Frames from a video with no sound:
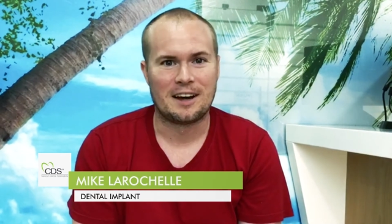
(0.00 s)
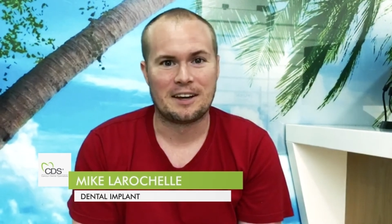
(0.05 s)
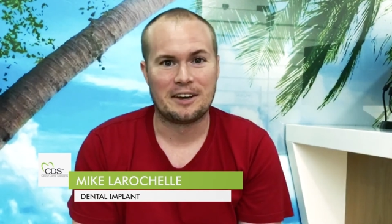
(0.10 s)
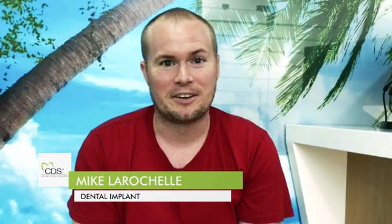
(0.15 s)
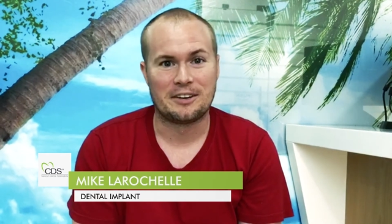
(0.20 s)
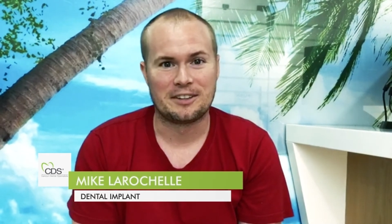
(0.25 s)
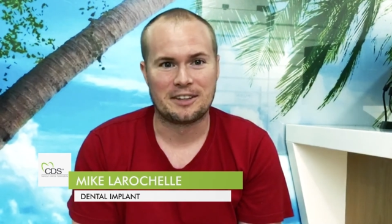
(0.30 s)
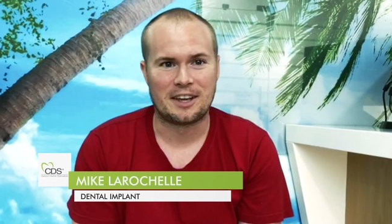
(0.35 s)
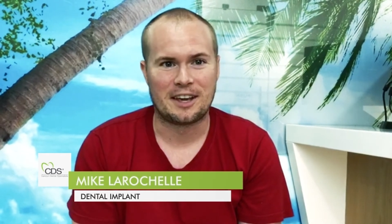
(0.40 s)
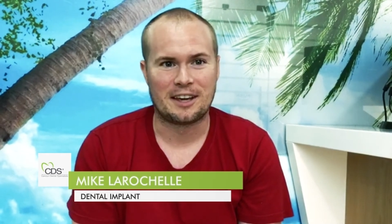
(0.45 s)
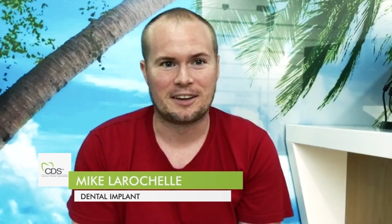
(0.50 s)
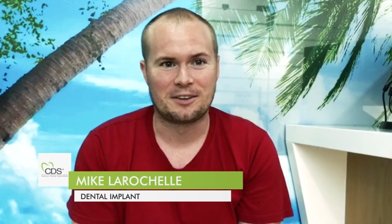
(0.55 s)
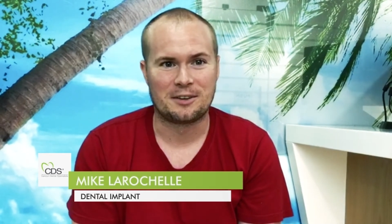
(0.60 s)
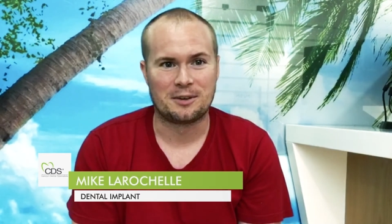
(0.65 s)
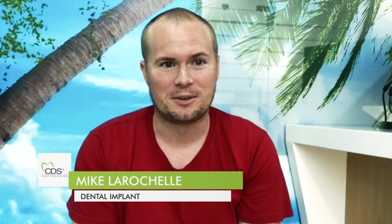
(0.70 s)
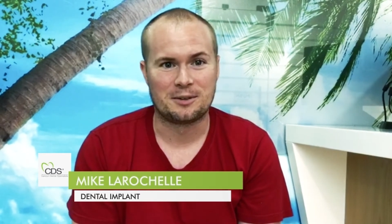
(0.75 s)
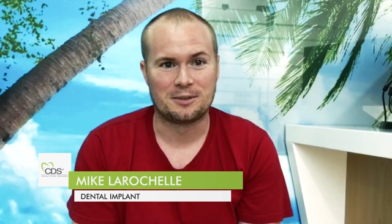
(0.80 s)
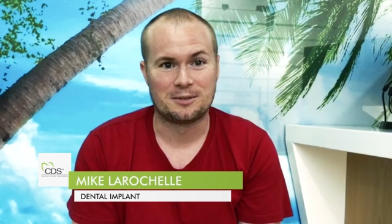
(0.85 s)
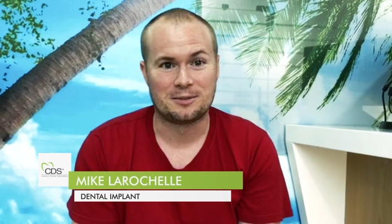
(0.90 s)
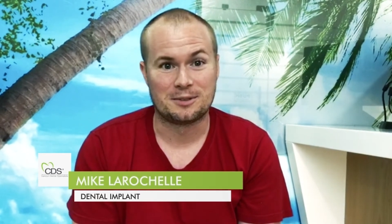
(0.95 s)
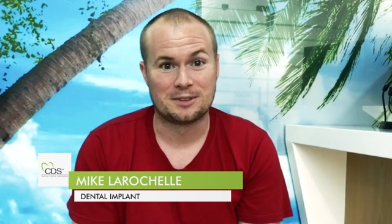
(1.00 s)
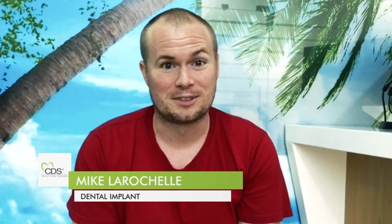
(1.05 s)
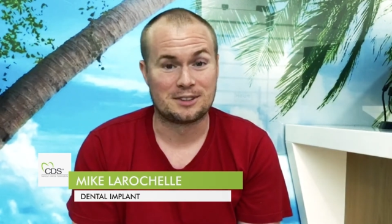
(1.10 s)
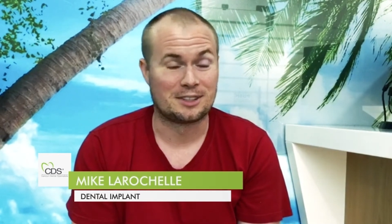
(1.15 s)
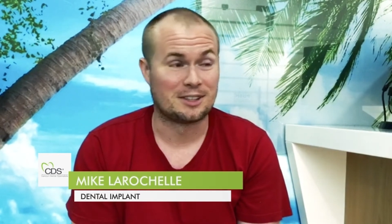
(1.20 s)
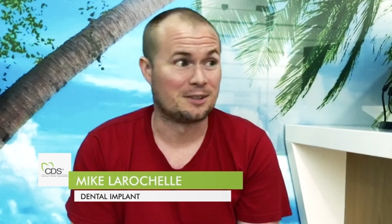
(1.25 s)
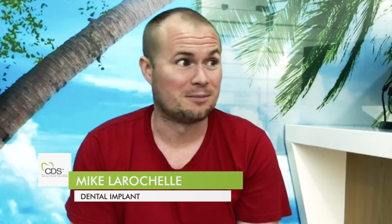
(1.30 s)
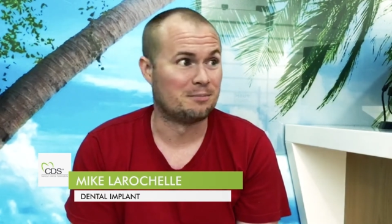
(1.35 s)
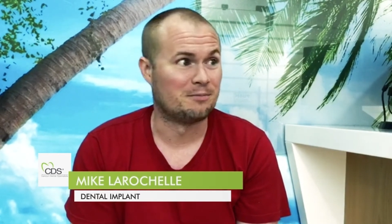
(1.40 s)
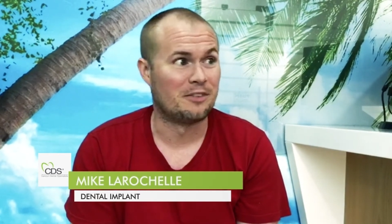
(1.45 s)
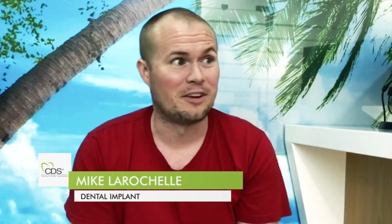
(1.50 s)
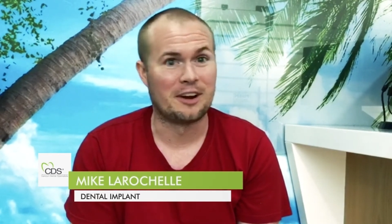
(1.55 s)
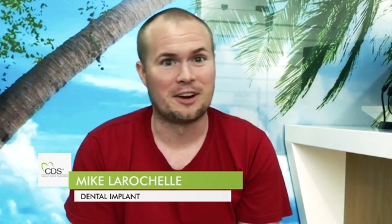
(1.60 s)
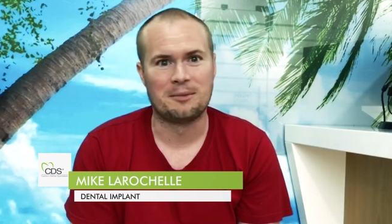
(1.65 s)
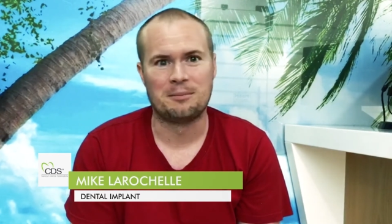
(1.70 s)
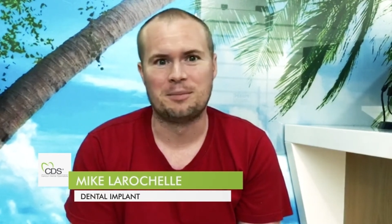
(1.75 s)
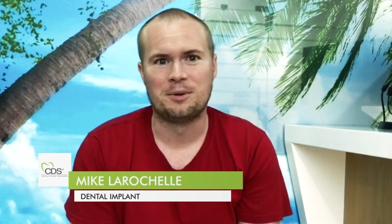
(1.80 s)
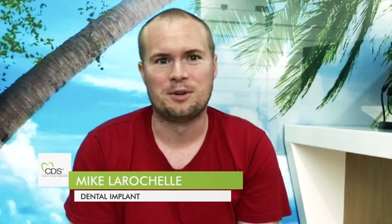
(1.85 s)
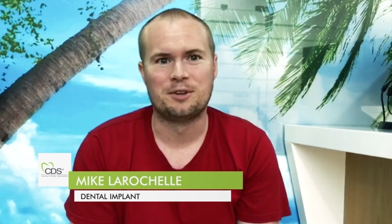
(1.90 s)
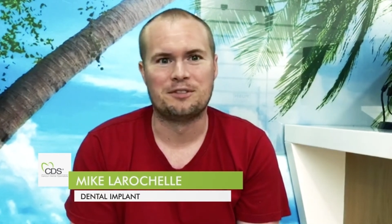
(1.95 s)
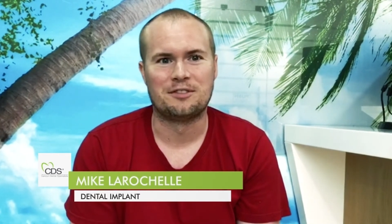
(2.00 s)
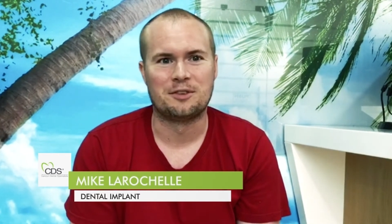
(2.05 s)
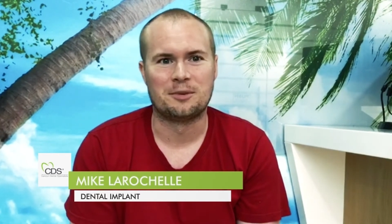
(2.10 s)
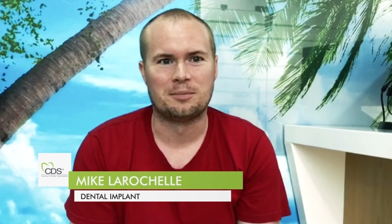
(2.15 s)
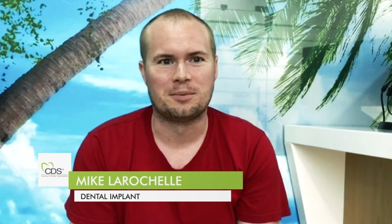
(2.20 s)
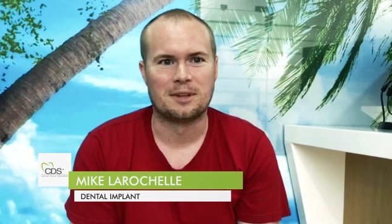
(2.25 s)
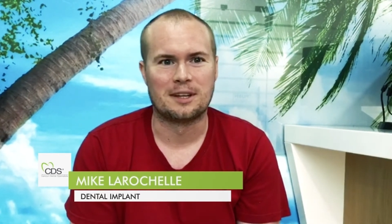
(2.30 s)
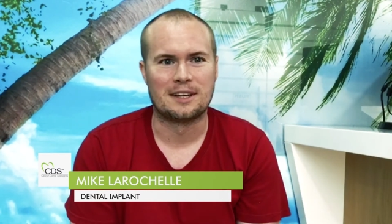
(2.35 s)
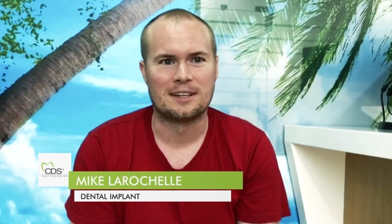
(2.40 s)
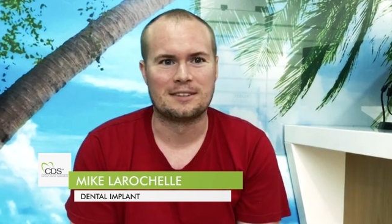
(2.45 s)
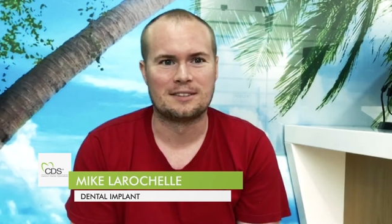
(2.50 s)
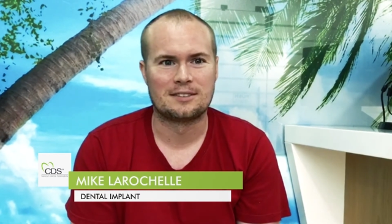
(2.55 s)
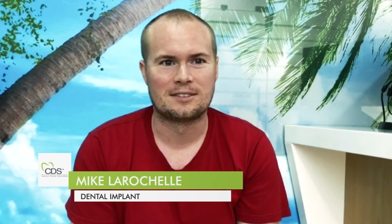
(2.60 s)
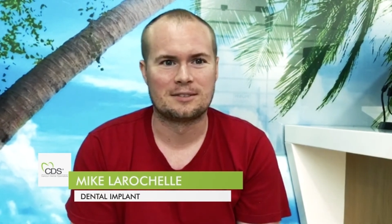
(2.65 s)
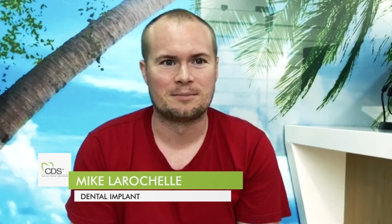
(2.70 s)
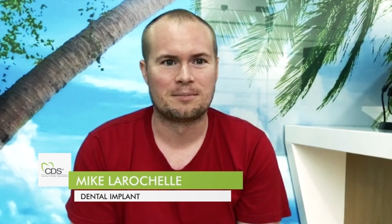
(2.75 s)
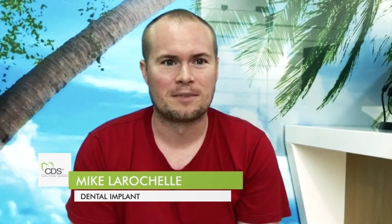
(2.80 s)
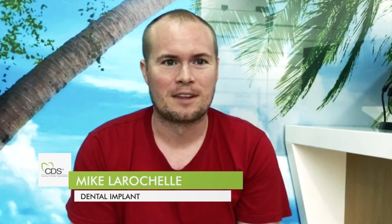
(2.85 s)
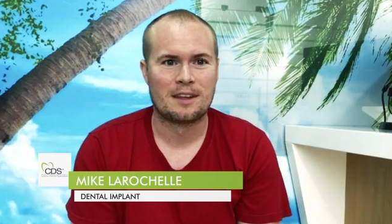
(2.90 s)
here in Cancun, which is a very beautiful place.